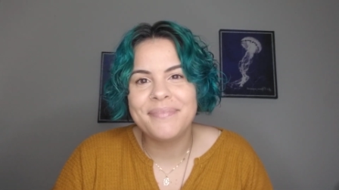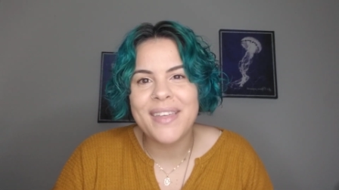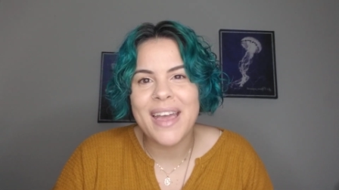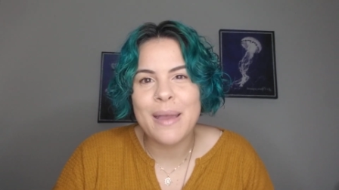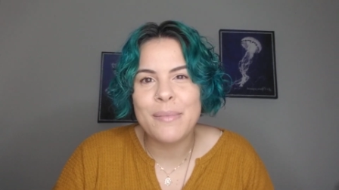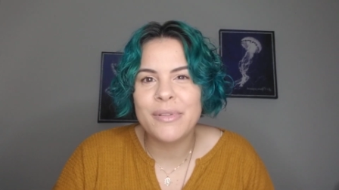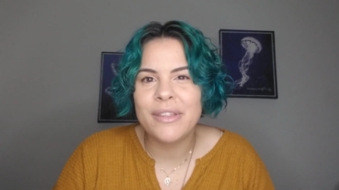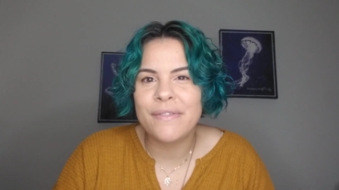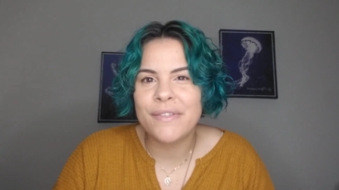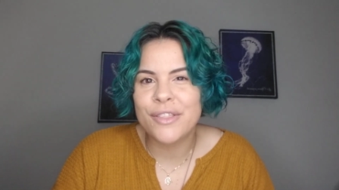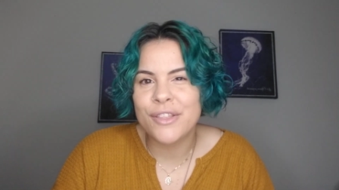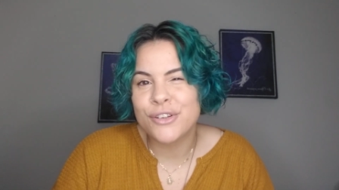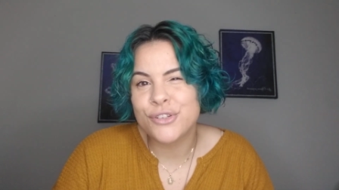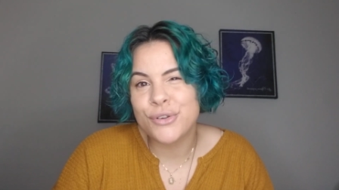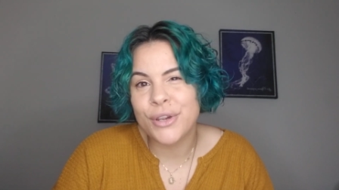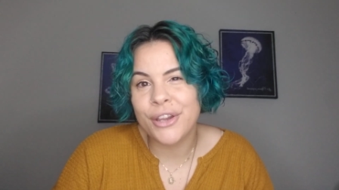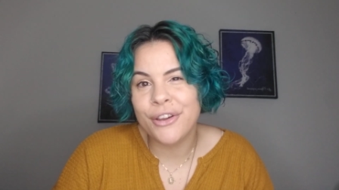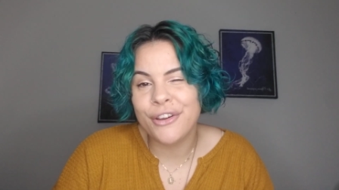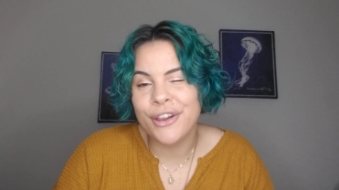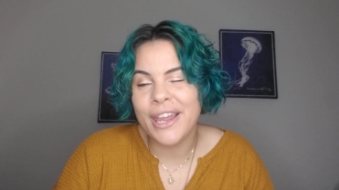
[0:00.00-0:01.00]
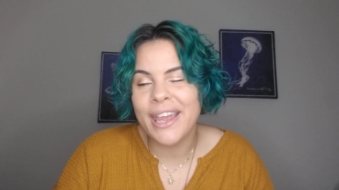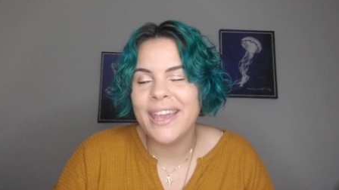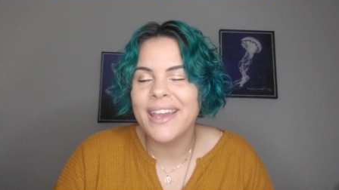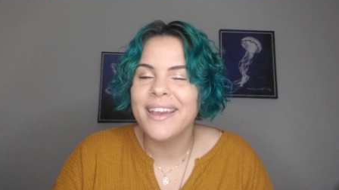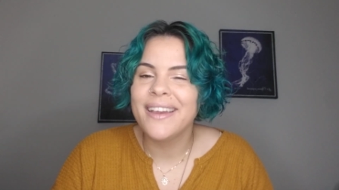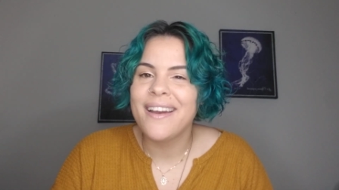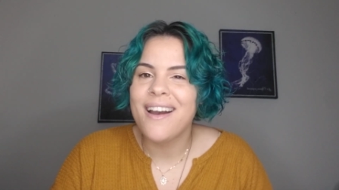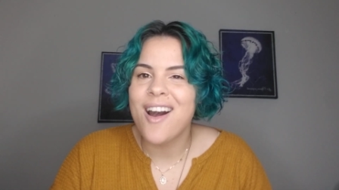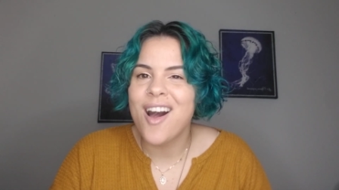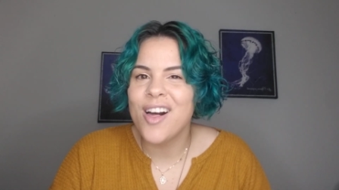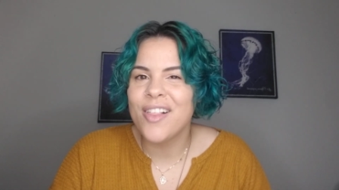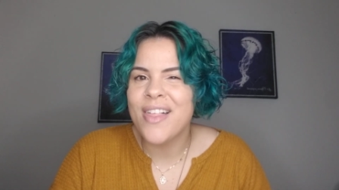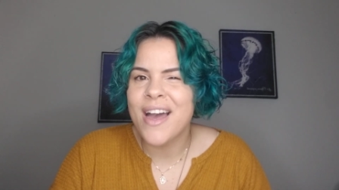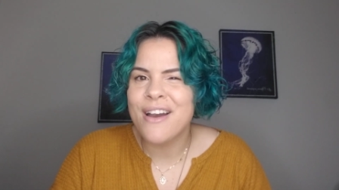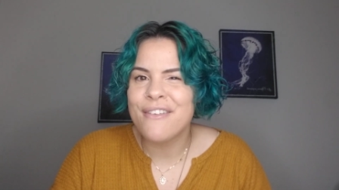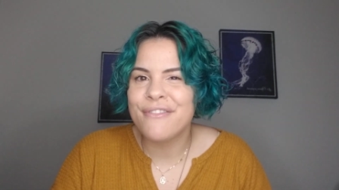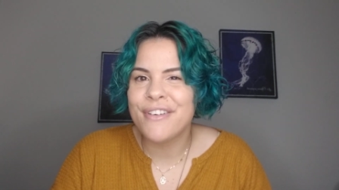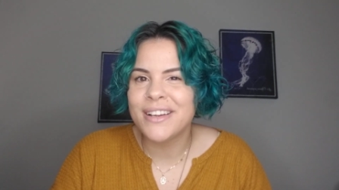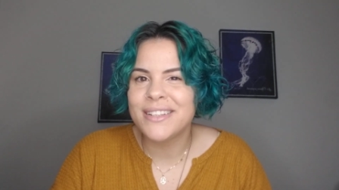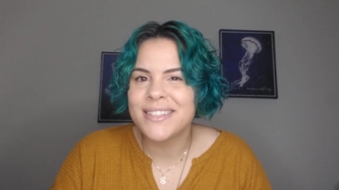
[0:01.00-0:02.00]
I believe in their trickery, all
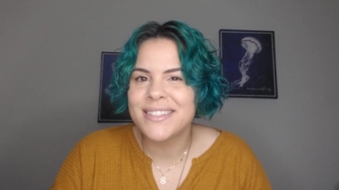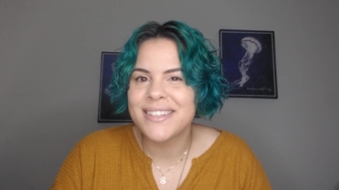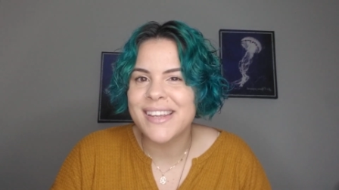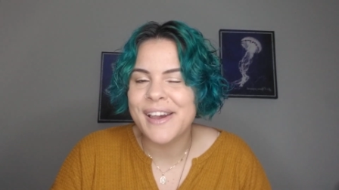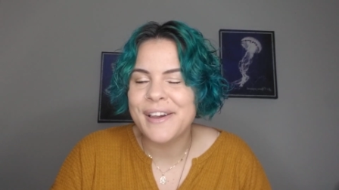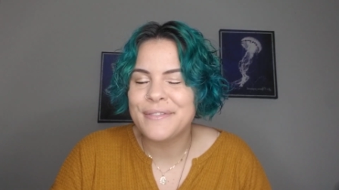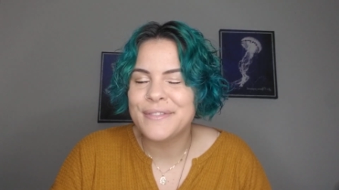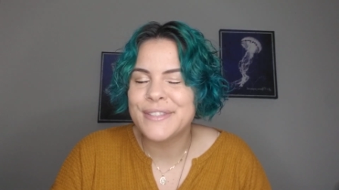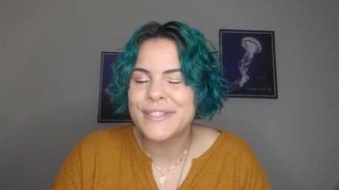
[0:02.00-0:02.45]
that fun stuff.